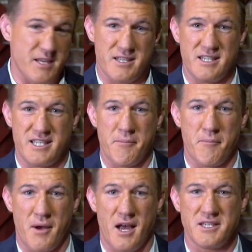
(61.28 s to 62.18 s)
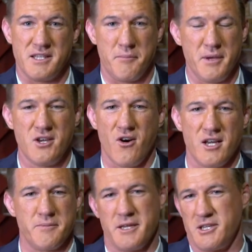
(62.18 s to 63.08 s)
basically stepping past you. The big
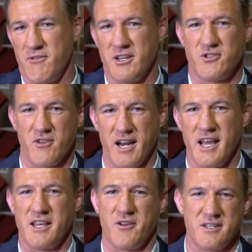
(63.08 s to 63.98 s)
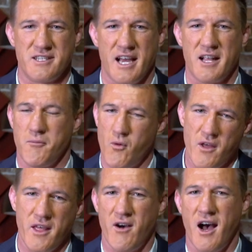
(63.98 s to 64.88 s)
guys basically ran straight at you. You got to tackle them.
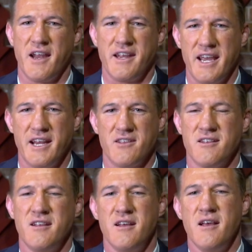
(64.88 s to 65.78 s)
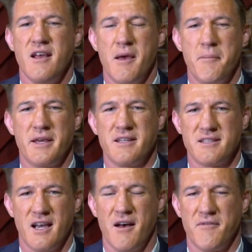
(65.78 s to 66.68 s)
While they were hard to handle and big
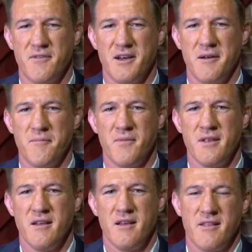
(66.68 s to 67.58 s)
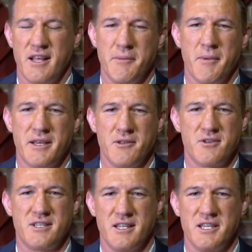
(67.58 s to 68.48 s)
and tough, they didn't make you
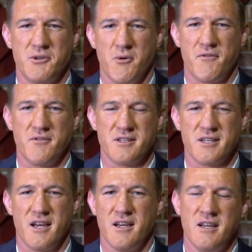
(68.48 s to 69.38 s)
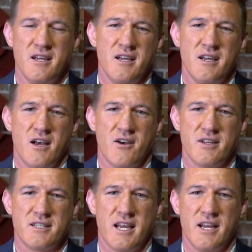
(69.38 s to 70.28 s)
look silly too often. So I've
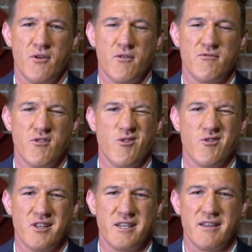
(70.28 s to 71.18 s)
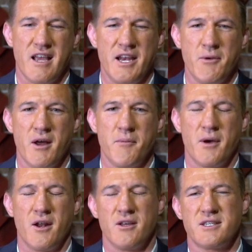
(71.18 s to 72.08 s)
got to say, not really
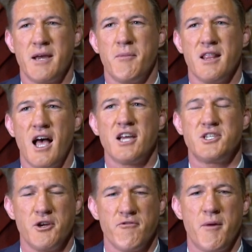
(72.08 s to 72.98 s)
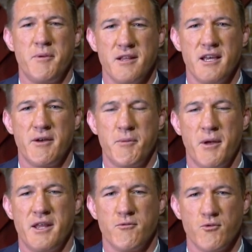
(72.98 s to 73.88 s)
anyone, but I'll say my last year of rugby league, we
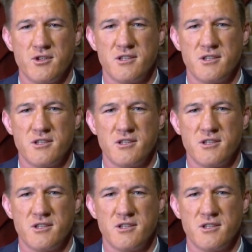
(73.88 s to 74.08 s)
played the